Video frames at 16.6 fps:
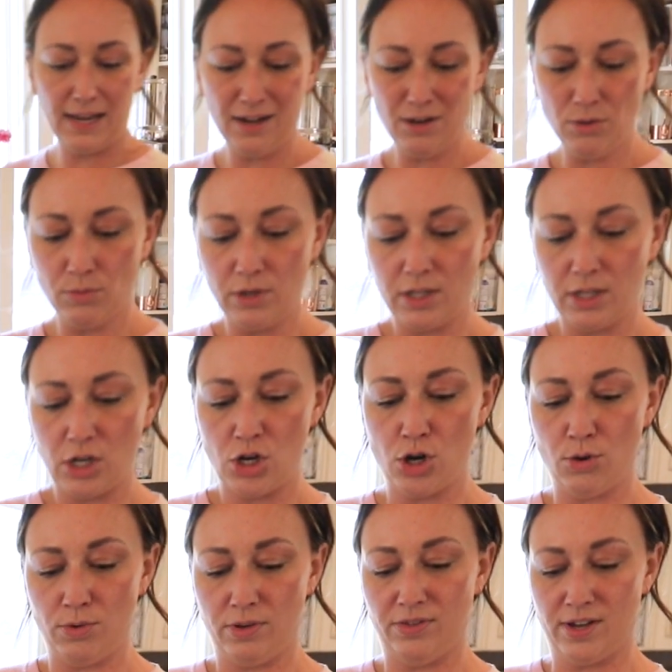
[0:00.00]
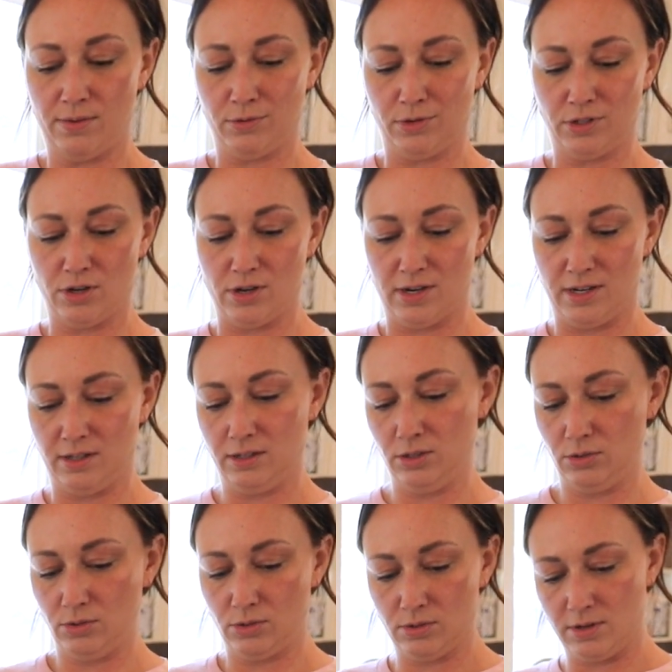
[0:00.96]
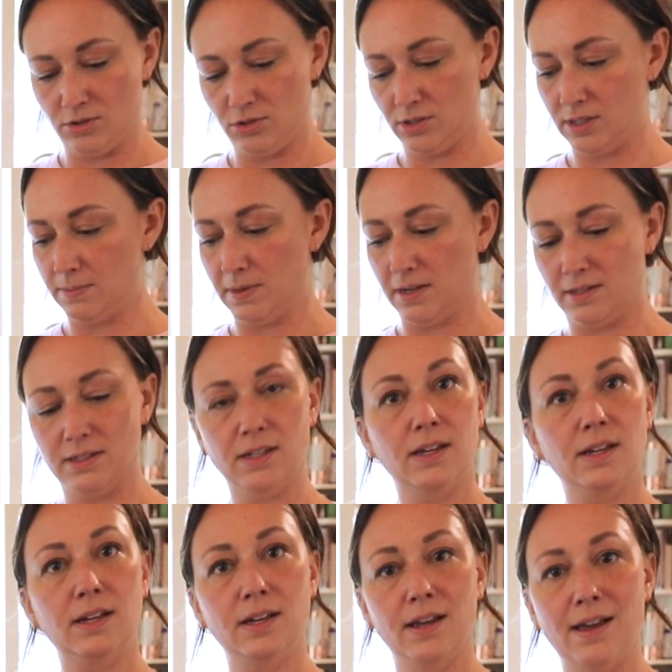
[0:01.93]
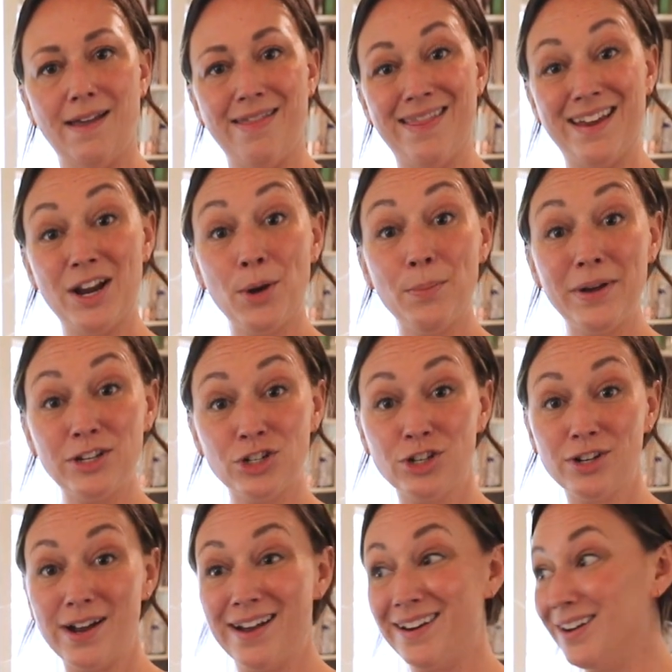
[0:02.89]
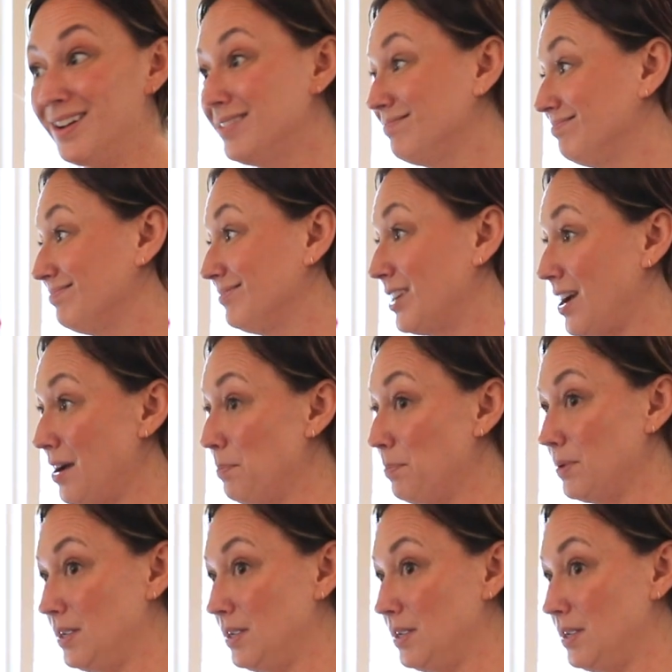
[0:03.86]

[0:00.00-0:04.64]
I don't really know what that will turn into, so I'll just melt it and then I'll measure out a cup